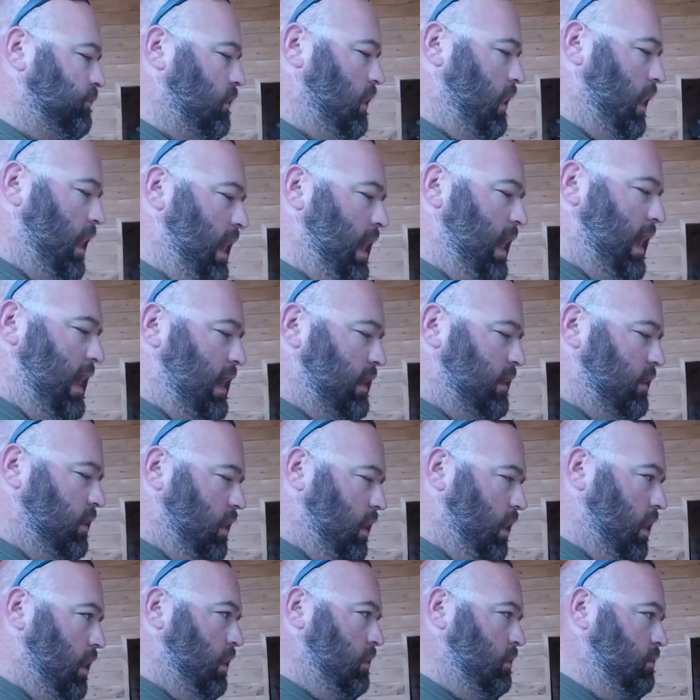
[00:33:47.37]
I had
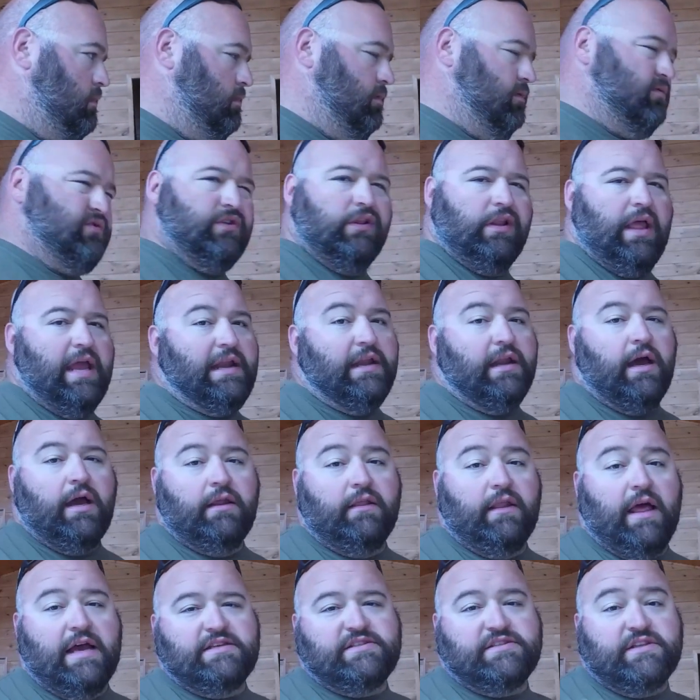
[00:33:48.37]
it was a late night
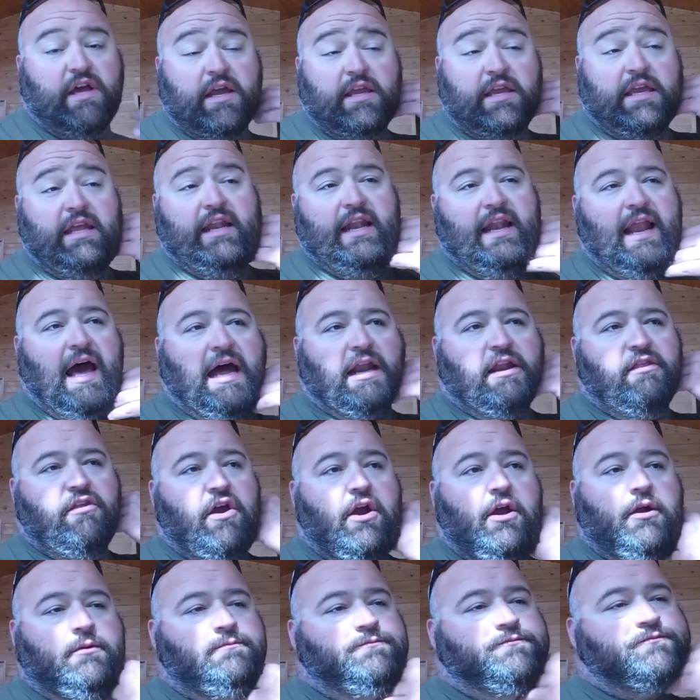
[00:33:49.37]
last night getting it out of
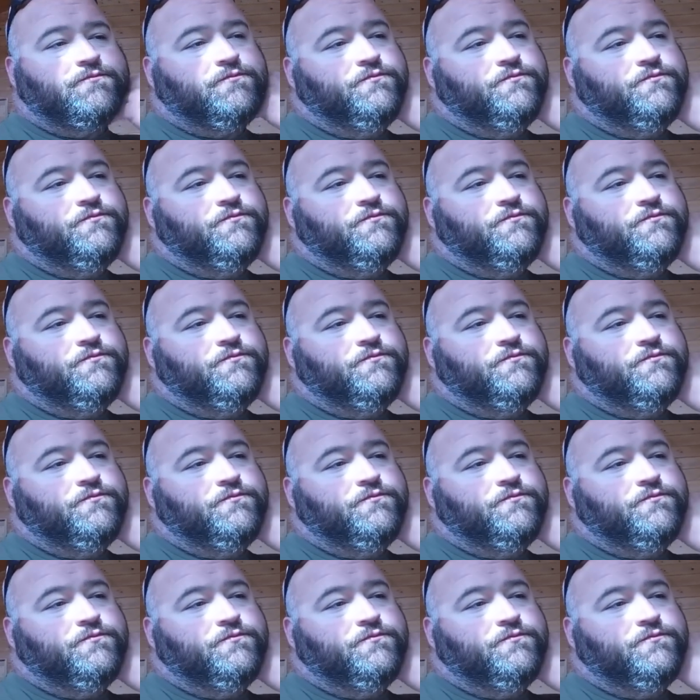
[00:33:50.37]
there.